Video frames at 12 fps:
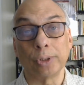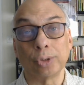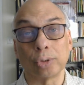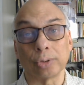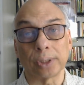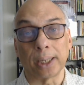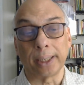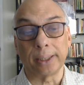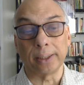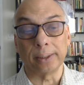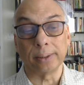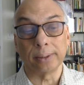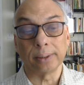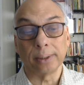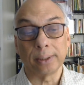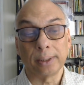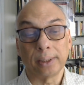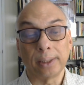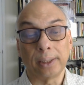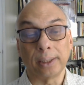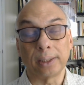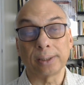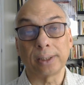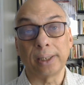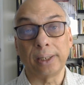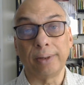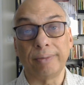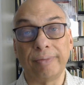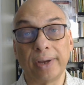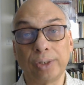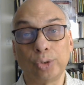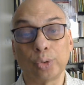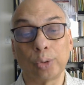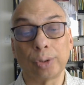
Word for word: society. It is the eventual